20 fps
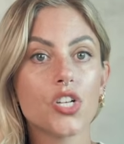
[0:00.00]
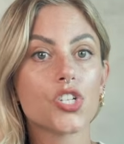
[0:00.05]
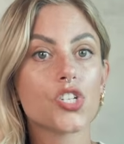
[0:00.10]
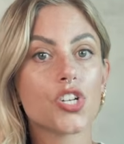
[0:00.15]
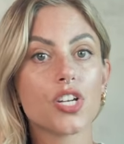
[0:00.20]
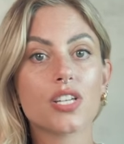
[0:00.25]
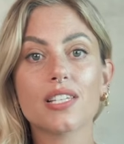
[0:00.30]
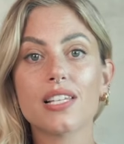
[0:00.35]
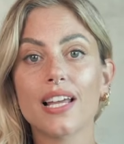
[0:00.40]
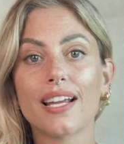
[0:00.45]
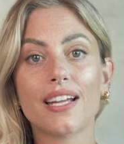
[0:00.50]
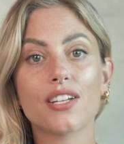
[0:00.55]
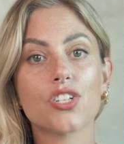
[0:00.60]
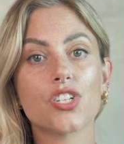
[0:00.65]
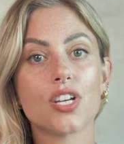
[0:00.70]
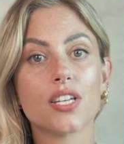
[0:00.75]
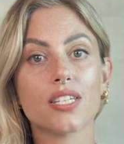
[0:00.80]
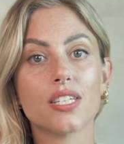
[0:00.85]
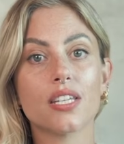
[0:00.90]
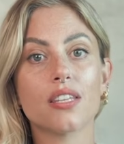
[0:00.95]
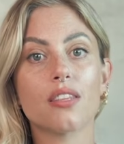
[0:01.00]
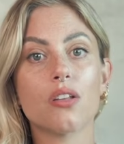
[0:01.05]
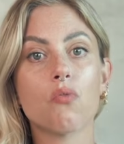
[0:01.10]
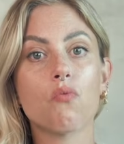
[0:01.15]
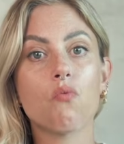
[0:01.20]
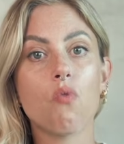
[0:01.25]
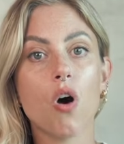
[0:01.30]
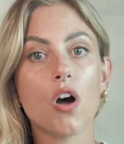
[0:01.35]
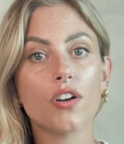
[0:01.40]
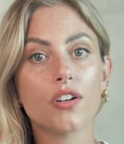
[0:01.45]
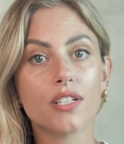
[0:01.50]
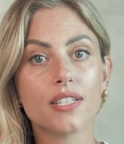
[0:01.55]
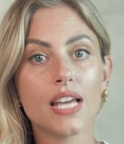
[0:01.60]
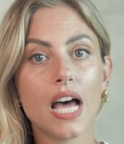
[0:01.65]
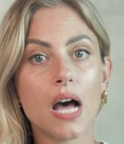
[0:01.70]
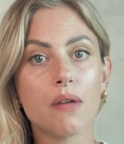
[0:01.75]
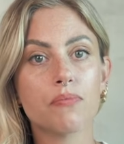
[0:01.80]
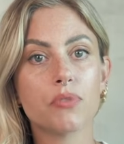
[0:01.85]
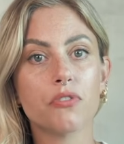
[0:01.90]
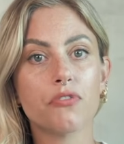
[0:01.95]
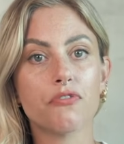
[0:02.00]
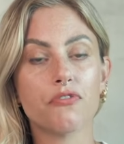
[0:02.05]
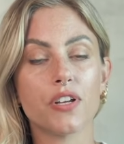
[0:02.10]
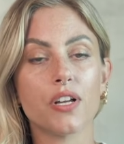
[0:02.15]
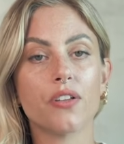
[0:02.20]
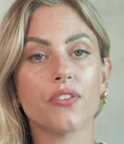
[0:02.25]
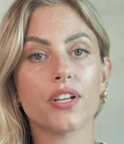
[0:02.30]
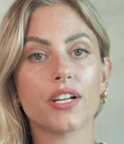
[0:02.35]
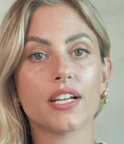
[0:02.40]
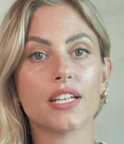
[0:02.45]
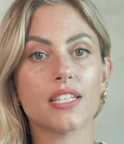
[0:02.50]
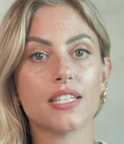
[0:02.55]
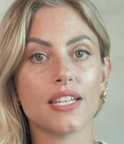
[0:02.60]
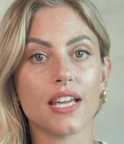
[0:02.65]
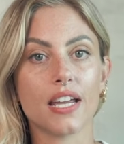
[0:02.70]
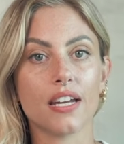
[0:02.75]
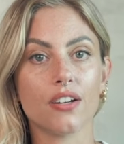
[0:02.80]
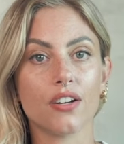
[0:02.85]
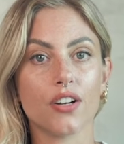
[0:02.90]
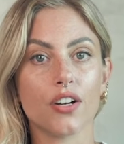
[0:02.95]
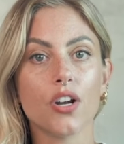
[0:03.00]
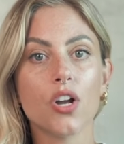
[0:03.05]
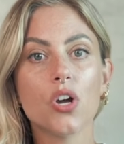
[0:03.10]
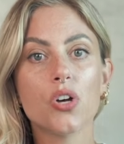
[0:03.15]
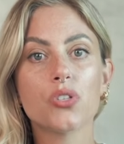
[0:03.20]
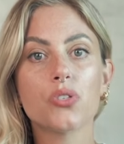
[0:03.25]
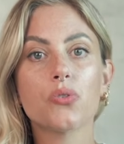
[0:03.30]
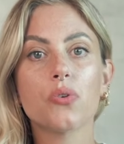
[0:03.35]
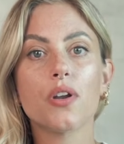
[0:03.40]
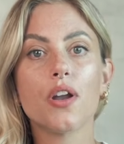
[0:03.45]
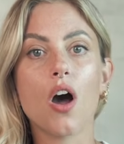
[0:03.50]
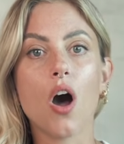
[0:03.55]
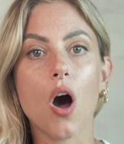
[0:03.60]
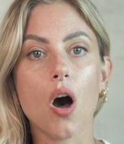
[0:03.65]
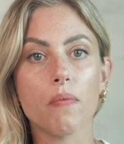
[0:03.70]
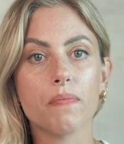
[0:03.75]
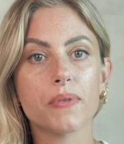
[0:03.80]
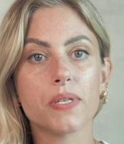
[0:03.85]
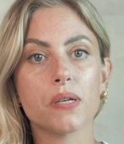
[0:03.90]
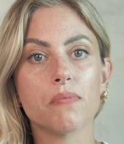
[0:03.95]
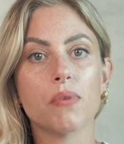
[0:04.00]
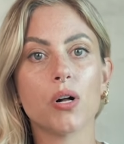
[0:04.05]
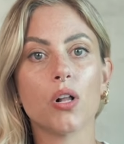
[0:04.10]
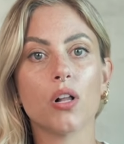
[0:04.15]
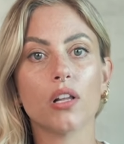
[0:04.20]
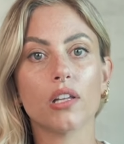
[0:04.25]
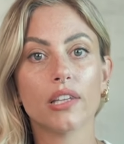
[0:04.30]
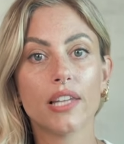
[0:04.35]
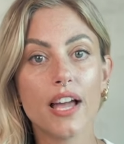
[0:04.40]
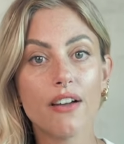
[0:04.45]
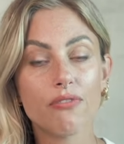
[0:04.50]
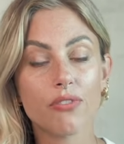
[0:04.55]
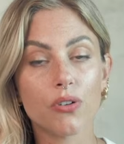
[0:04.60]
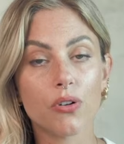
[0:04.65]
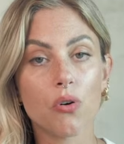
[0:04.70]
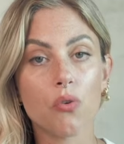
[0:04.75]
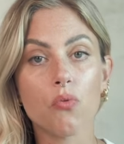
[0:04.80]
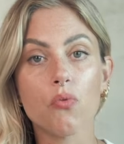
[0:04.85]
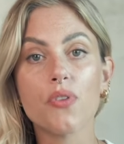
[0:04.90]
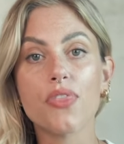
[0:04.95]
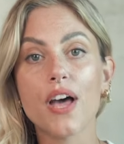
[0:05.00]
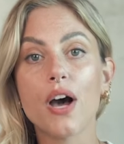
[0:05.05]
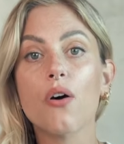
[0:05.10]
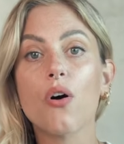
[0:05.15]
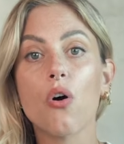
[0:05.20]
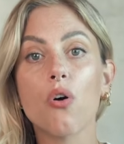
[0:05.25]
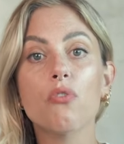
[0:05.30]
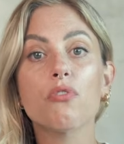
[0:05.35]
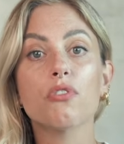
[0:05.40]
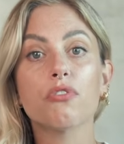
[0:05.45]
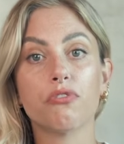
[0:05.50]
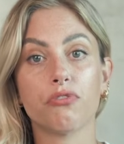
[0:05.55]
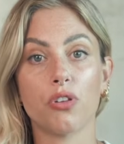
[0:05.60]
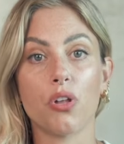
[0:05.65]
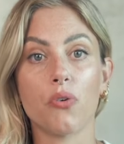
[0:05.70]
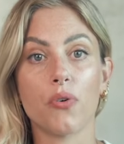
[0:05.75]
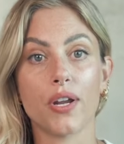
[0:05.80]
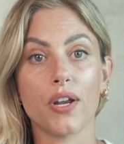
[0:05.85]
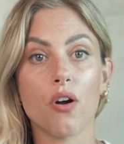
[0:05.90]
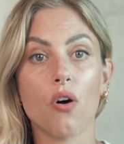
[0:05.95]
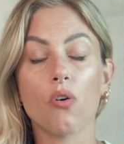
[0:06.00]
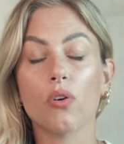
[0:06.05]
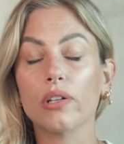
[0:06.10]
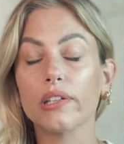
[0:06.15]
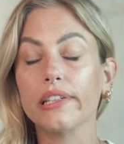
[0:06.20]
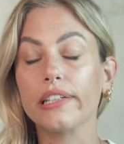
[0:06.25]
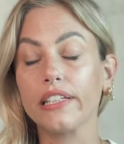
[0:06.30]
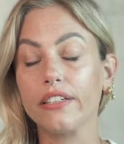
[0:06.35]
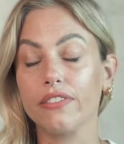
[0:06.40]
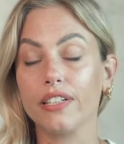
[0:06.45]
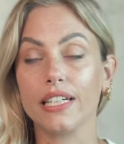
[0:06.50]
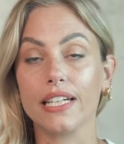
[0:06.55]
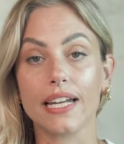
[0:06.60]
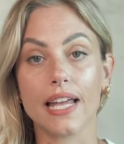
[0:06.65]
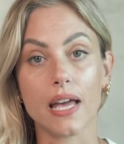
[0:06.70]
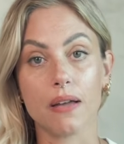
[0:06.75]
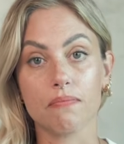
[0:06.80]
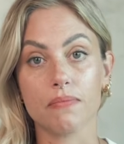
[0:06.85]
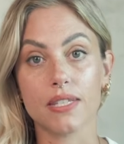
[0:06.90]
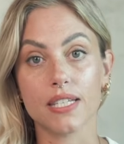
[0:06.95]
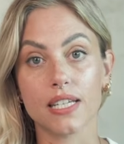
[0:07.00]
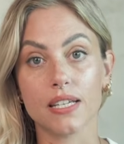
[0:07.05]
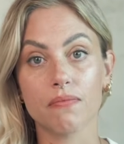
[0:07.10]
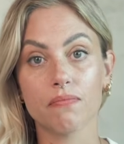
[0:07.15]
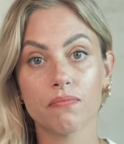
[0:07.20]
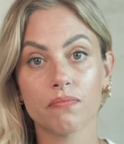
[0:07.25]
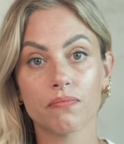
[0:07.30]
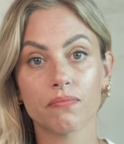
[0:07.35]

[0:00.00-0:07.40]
Just like adjusting the water tap to fill the container to an optimal level without overflowing or leaving it empty.